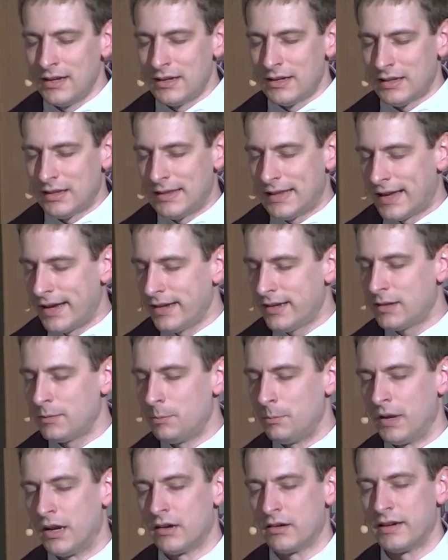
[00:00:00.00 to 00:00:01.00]
like
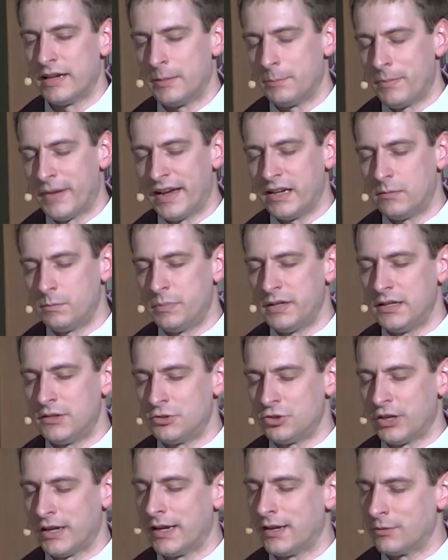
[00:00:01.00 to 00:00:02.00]
Mary, might be
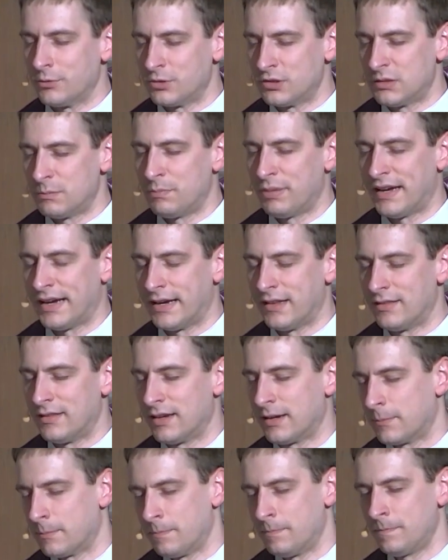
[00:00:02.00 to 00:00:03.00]
changed by
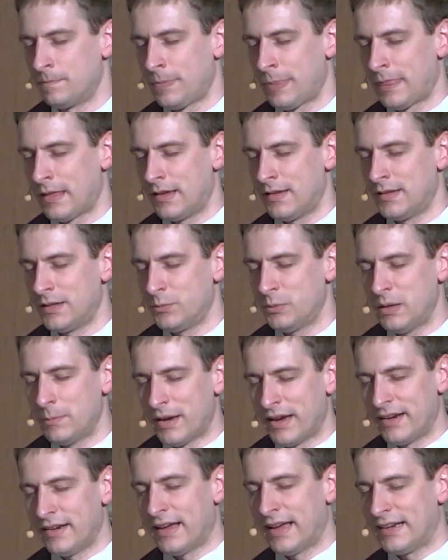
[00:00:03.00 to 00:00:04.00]
them, that we
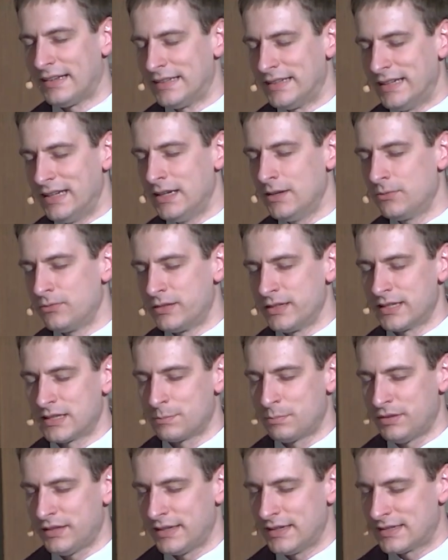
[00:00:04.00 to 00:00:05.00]
might not leave this
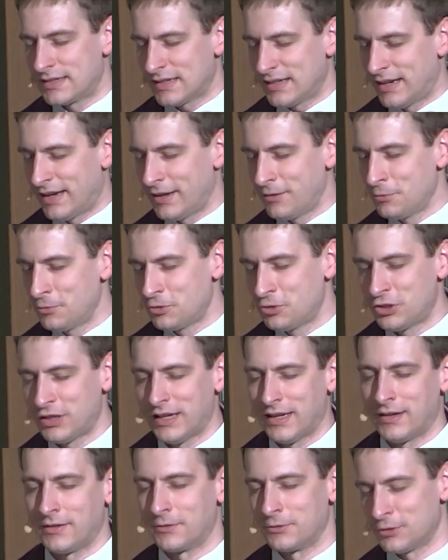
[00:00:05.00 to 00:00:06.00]
place
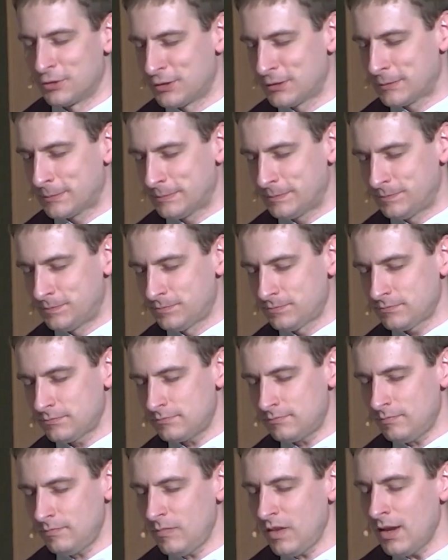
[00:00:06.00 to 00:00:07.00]
unchanged,
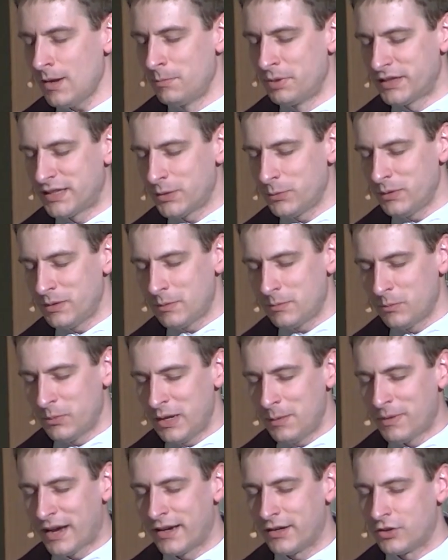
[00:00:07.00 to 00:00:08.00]
but that we,
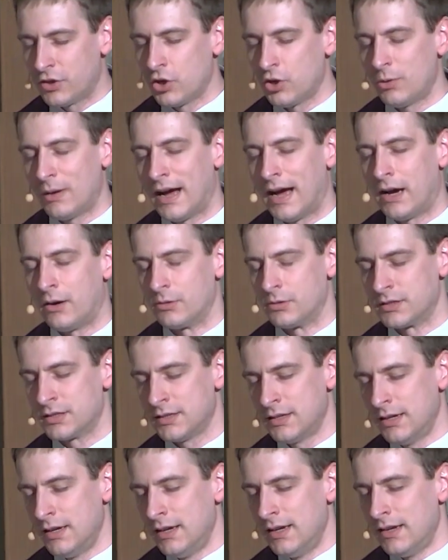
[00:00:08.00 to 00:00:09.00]
we might go out
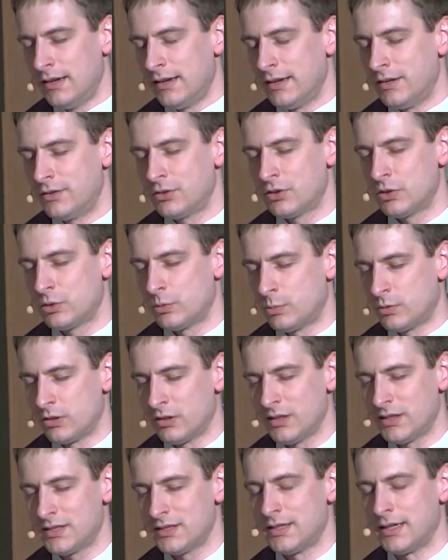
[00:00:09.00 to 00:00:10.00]
into the
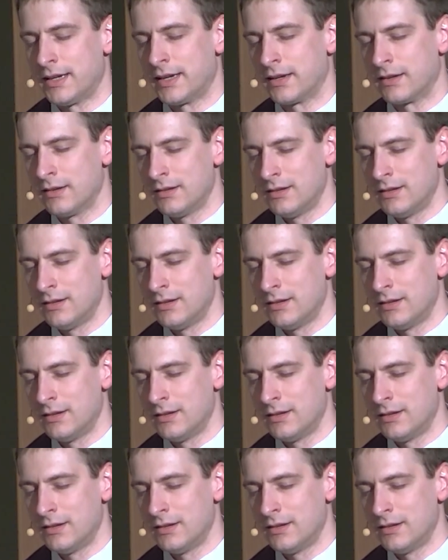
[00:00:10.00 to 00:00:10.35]
world today